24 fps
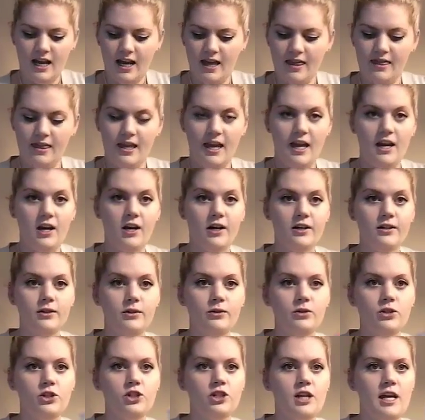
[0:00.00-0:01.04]
And then our
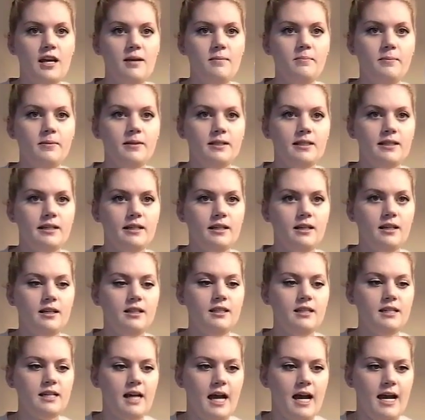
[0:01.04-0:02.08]
new shape is a
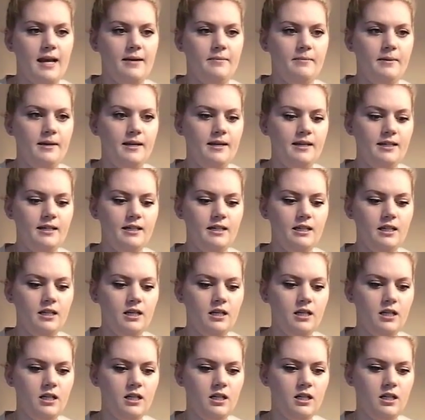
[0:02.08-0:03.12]
diamond.
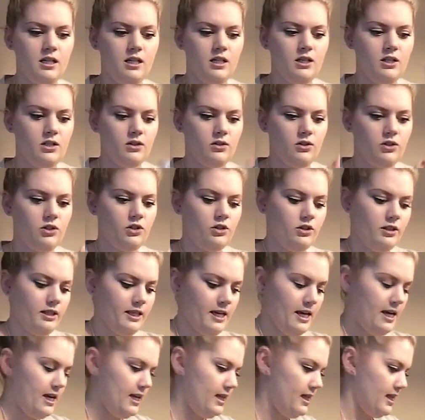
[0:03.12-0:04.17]
So she'll
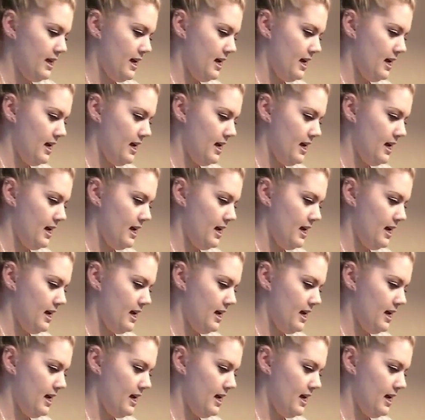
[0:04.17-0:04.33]
like